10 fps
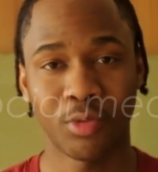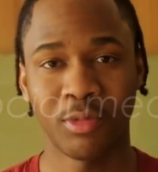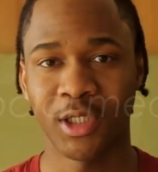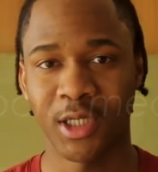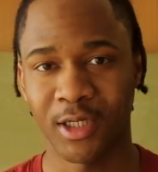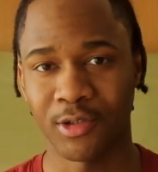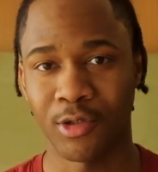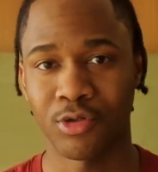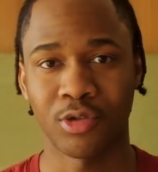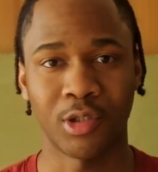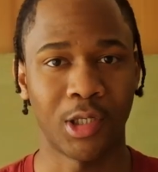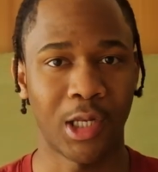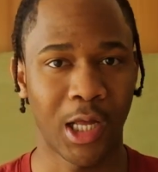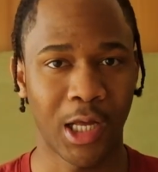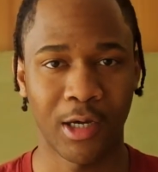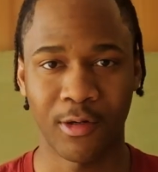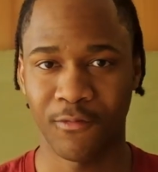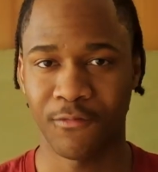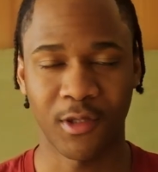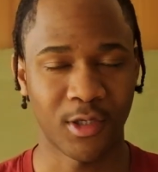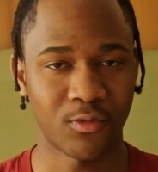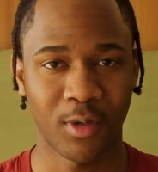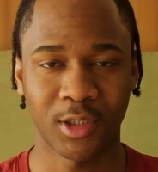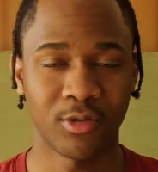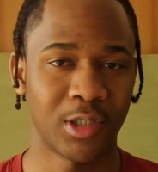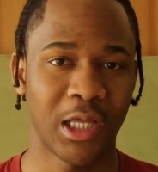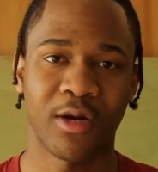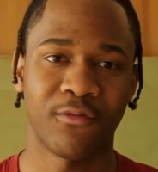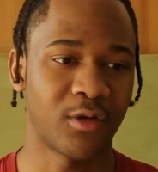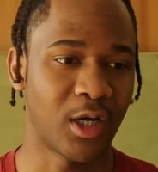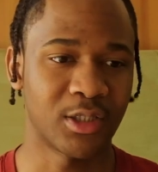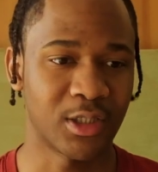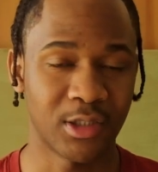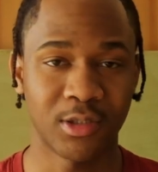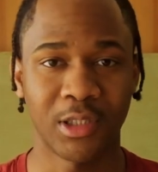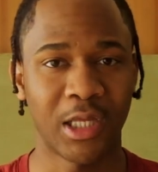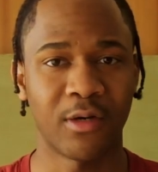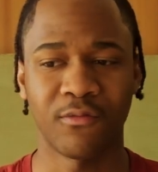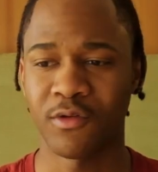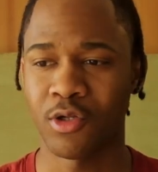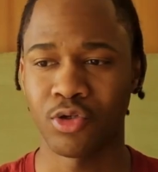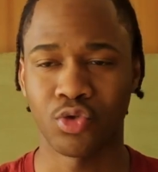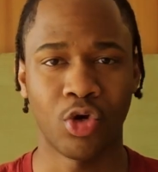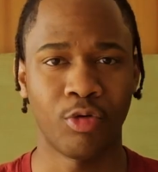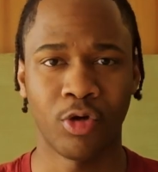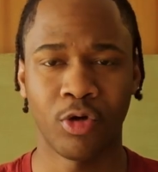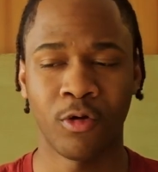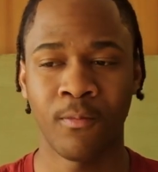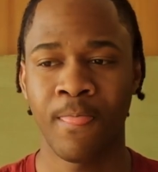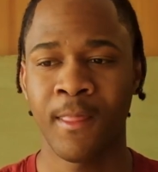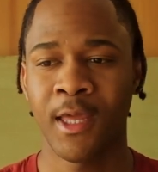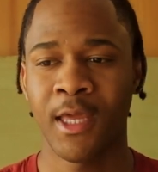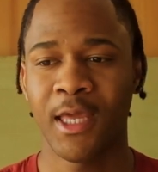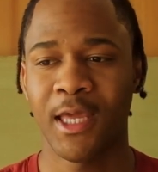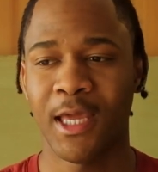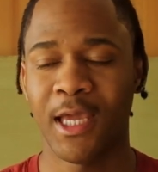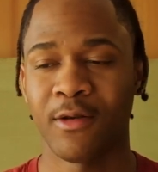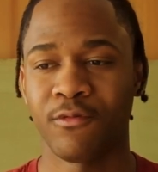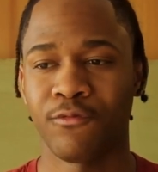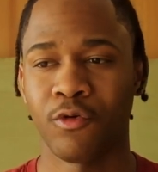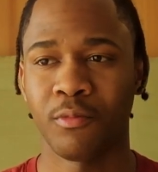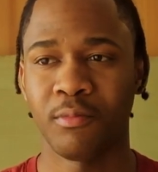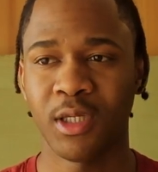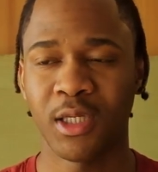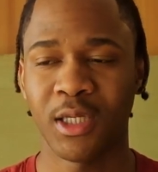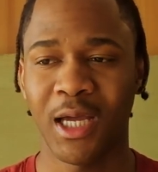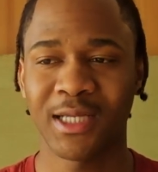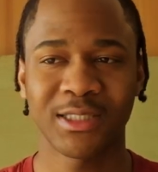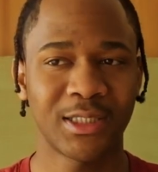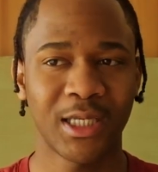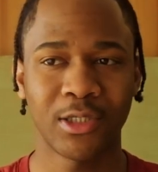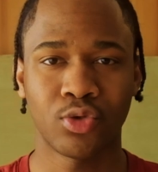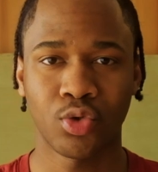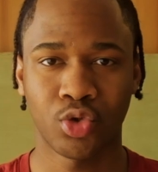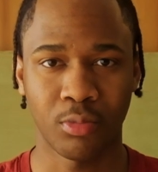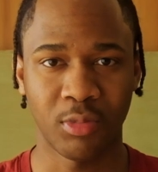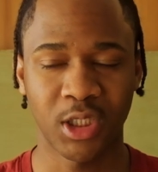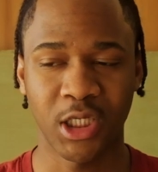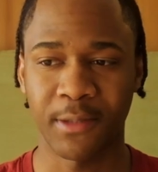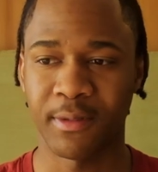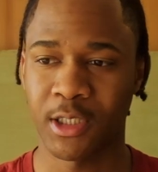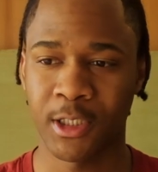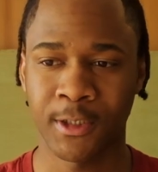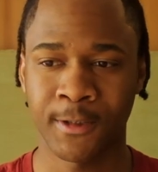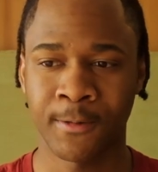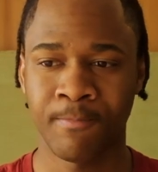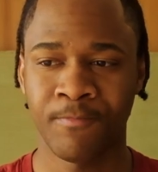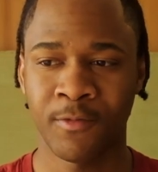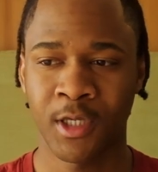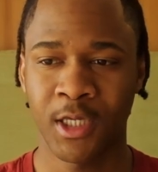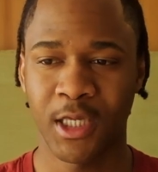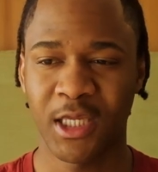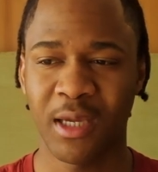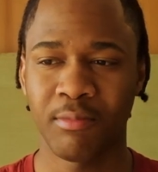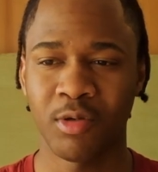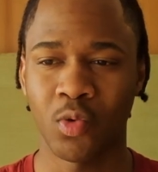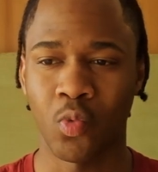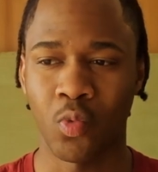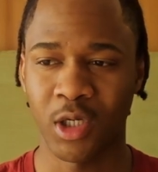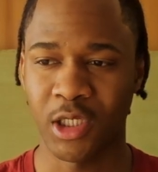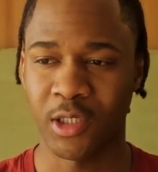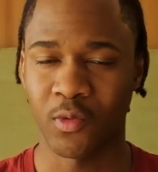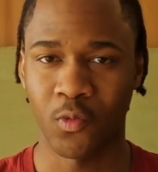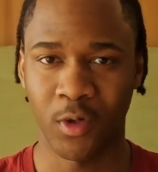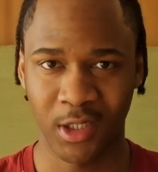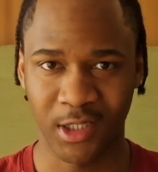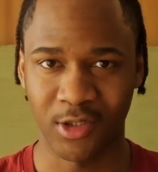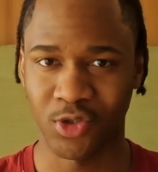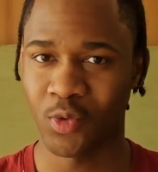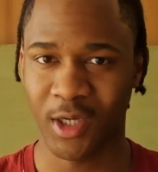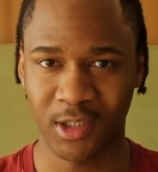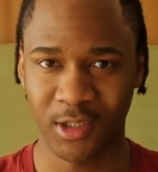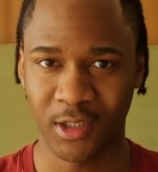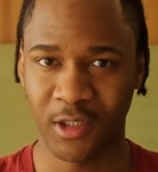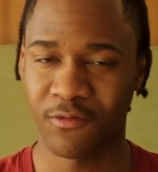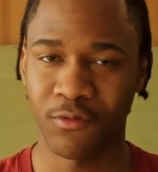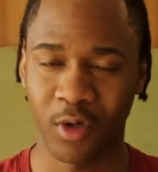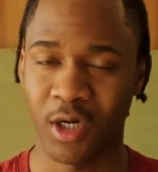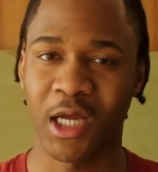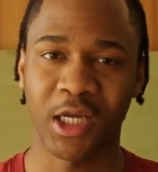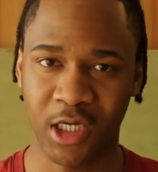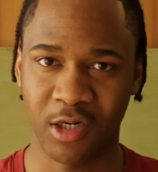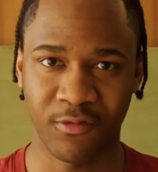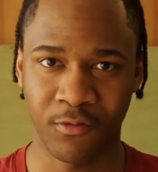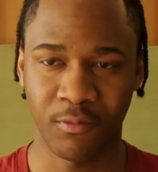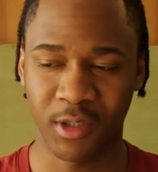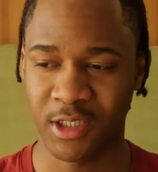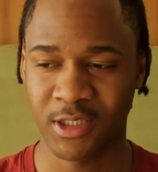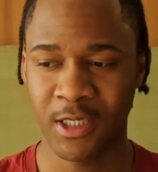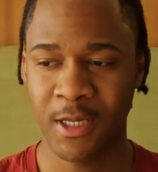media, there's a lot of things, right? There's a lot of content, a lot of videos going on. And for me, I say social media because it can be really, really distracting if you are not careful, because